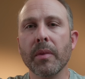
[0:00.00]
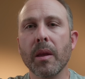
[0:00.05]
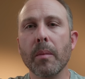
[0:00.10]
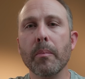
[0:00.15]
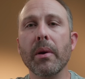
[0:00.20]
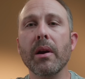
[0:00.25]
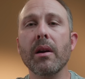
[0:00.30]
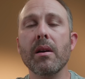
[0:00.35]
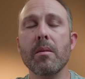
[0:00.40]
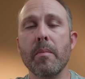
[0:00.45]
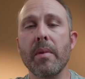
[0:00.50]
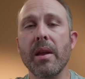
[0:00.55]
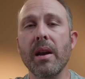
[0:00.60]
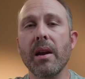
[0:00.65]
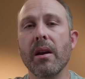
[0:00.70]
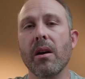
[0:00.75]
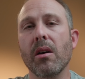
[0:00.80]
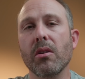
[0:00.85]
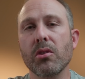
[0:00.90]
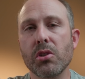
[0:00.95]
But in a
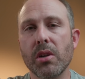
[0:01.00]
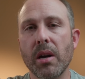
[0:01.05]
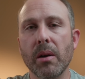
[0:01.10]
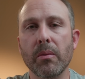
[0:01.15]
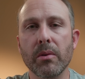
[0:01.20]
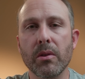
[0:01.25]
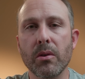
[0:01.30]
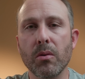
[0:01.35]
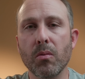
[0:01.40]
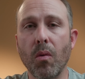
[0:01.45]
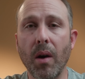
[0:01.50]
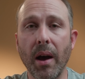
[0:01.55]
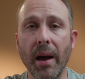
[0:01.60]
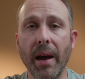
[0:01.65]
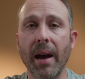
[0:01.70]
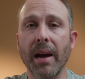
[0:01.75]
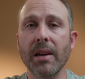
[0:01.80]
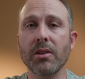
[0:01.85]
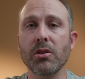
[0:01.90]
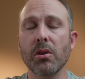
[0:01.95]
minute, I'll share with you why
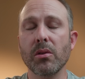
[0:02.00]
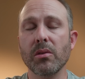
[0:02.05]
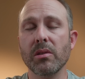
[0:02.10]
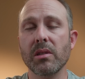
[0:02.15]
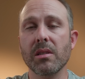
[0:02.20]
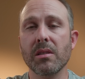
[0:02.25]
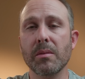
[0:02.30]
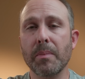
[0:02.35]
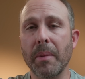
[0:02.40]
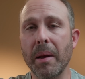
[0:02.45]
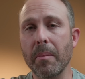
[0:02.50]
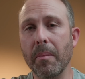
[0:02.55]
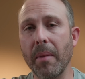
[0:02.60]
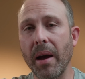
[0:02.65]
I chose to spend